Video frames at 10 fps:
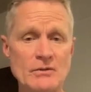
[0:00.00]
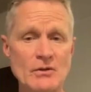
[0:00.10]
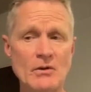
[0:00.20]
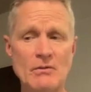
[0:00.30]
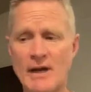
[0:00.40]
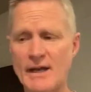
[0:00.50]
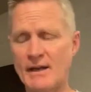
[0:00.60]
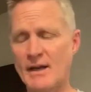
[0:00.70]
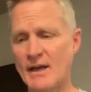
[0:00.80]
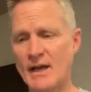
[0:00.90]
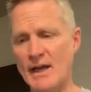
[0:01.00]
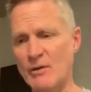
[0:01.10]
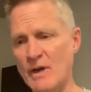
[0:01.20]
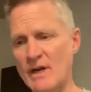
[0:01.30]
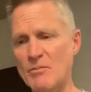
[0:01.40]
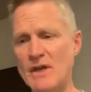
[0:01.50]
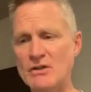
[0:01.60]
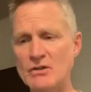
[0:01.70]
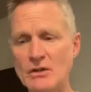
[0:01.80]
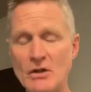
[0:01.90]
So I
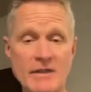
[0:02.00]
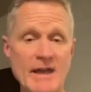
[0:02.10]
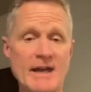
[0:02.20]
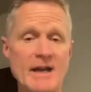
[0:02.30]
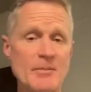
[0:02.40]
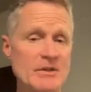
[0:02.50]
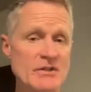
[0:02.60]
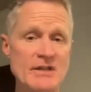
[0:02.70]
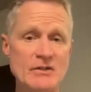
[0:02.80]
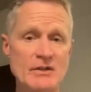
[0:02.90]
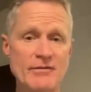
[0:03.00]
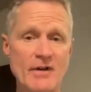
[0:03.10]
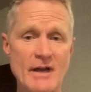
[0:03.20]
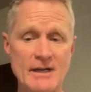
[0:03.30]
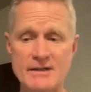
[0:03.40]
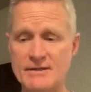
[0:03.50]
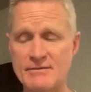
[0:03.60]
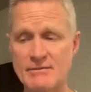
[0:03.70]
recommend you look that up. It's easy to find.